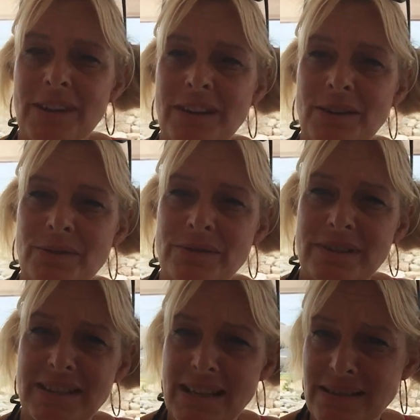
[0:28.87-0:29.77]
gonna go to
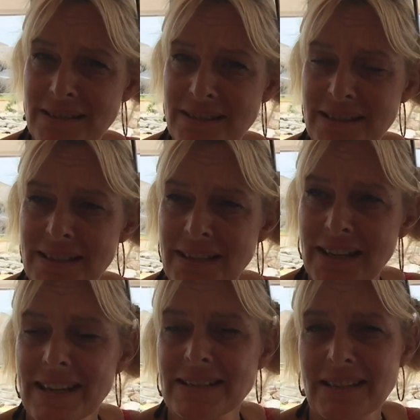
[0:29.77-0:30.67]
the dentist
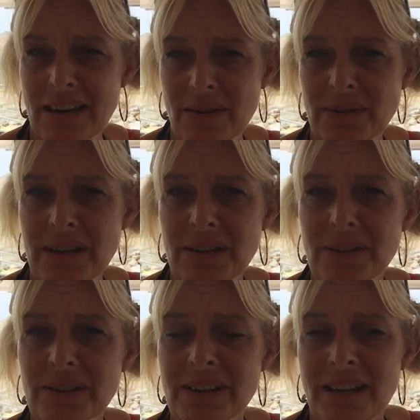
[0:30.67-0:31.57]
in town
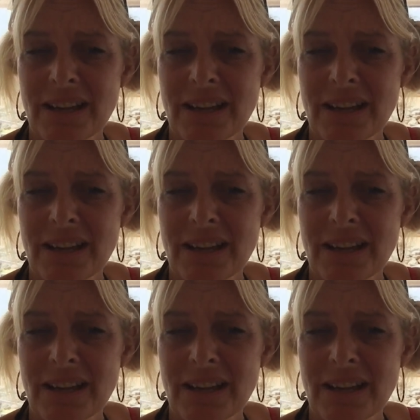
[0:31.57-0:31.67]
here